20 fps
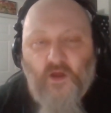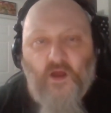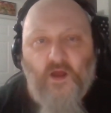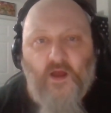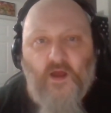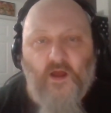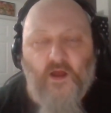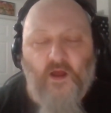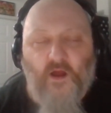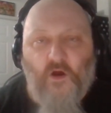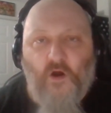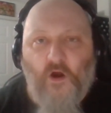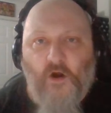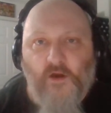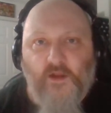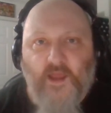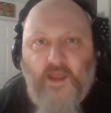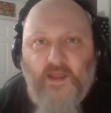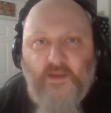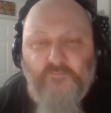
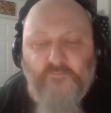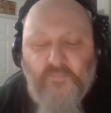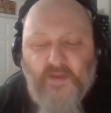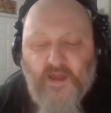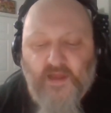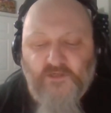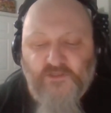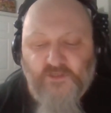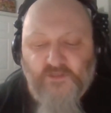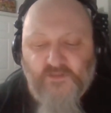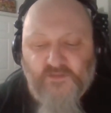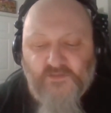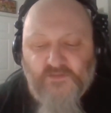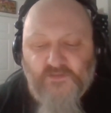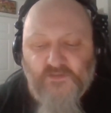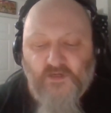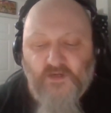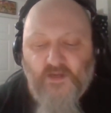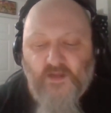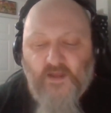arcane magics,